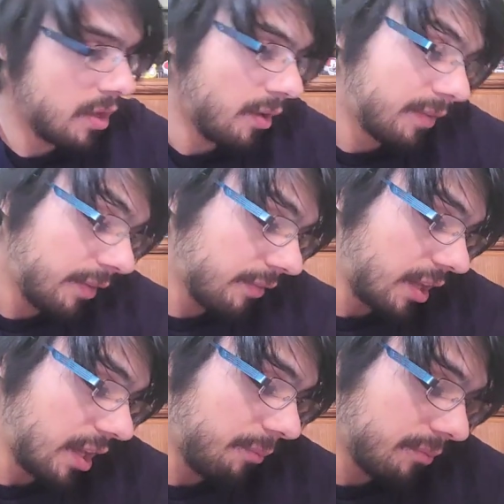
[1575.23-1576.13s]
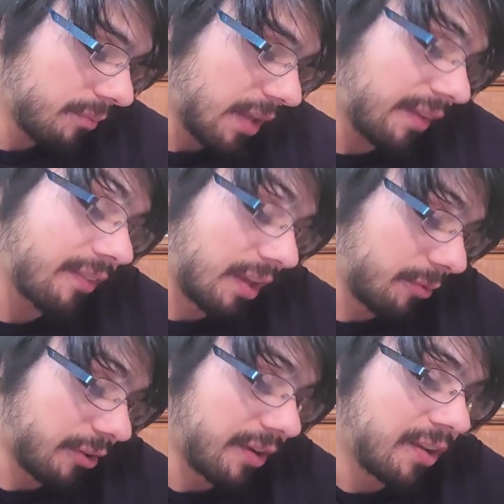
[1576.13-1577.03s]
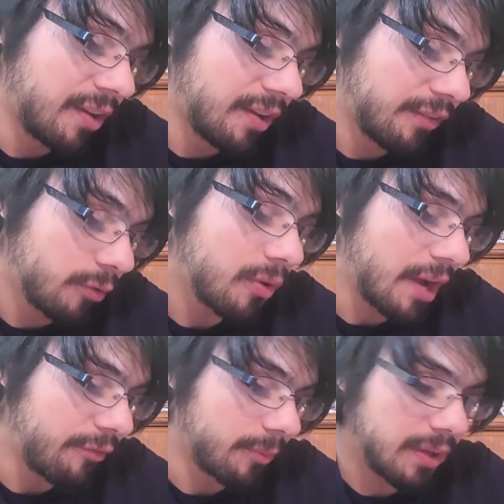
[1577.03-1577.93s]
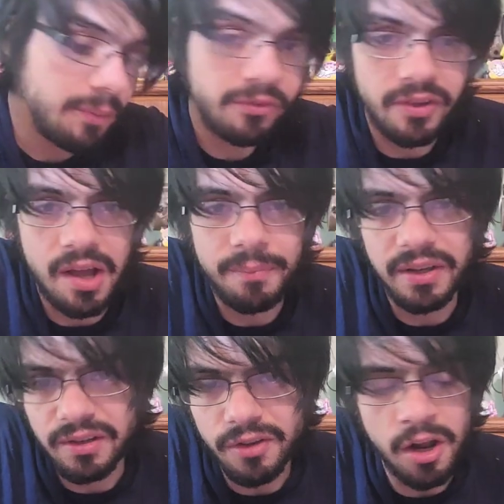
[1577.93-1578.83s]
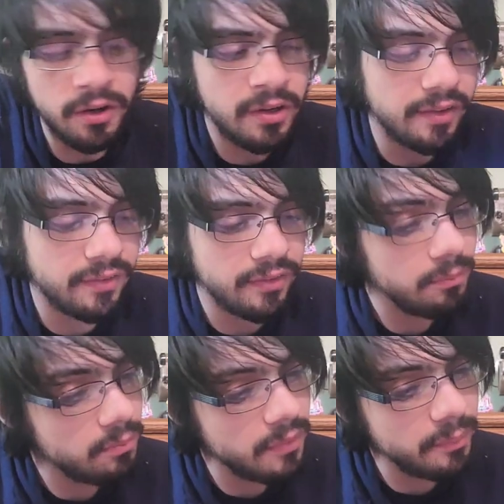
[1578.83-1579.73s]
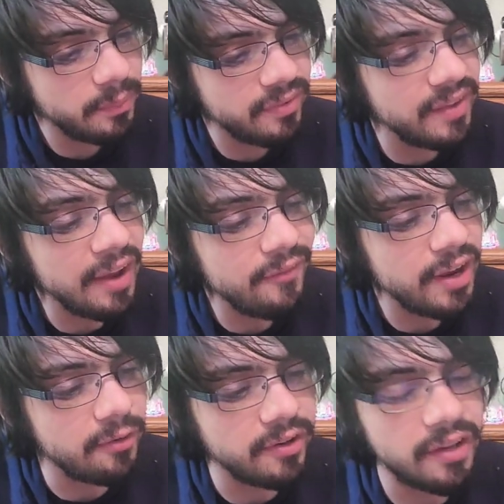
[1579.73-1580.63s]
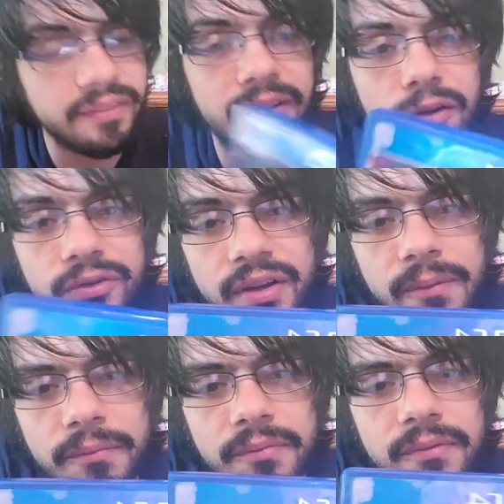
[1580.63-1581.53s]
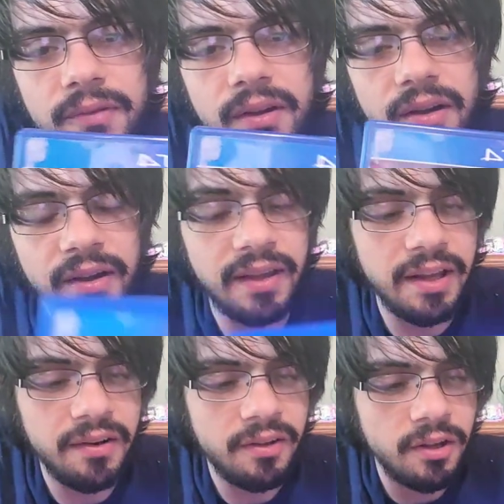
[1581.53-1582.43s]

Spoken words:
Next game, still got from GameStop at $1. It's Siberian Delta. Again,